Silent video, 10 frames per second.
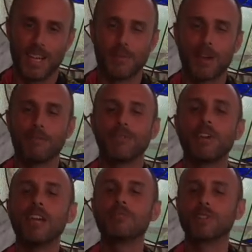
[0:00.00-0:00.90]
My
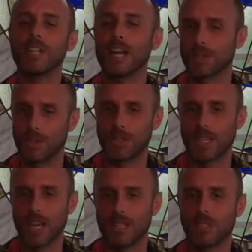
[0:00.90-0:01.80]
favorite
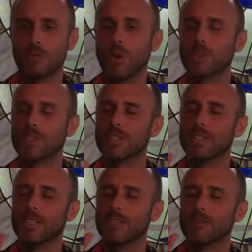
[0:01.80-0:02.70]
exercise, the most
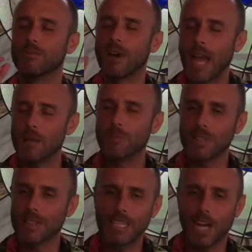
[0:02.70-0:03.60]

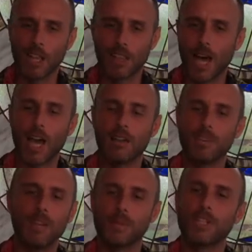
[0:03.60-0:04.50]
vibrantly alive
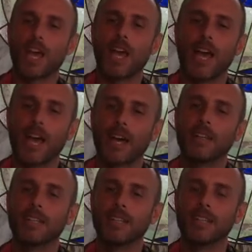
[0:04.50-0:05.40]
image I had,
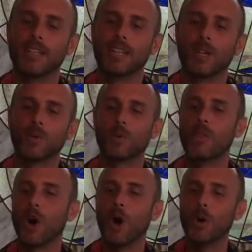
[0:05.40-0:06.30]
was when
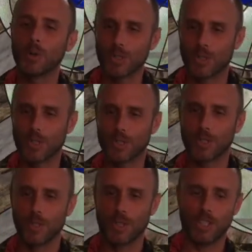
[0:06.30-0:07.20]
the hosts
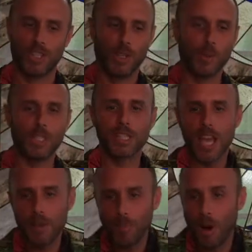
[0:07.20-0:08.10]
would
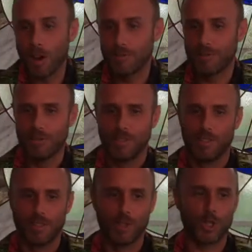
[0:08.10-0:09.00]
tape off
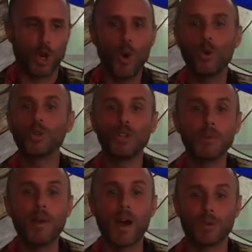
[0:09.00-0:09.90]
the total
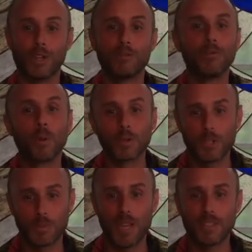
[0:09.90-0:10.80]
amount of floor
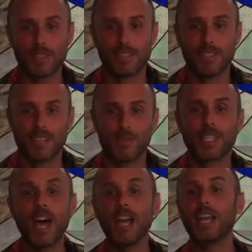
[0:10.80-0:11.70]
space of a
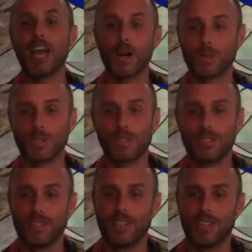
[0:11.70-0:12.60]
tiny house
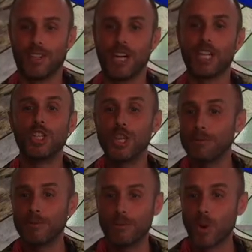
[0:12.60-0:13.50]
on a
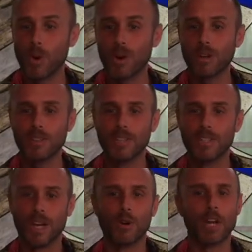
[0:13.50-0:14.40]
gym floor
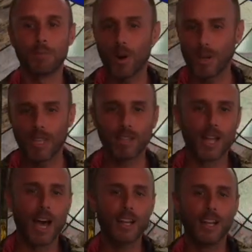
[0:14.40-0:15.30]
or on a parking
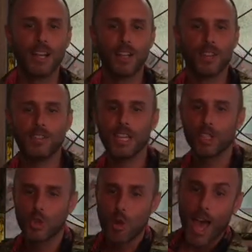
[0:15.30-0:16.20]
lot. Then they
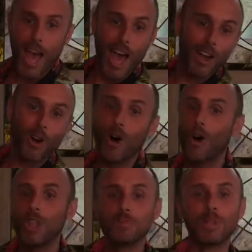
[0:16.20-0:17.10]
drag
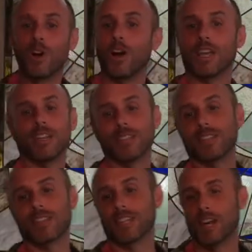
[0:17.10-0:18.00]
all the belongings
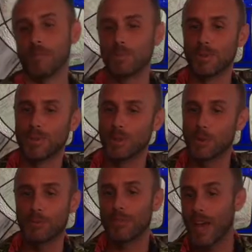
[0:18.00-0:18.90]
that the couple or
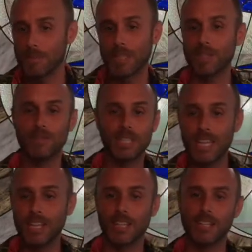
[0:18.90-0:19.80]
the family
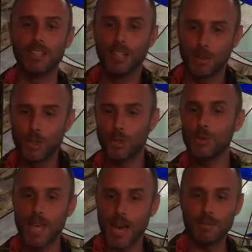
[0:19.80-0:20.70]
needed to
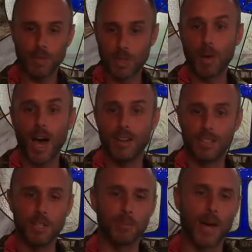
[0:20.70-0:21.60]
that spot
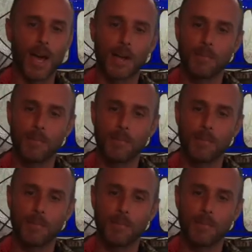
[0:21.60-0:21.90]
nearby.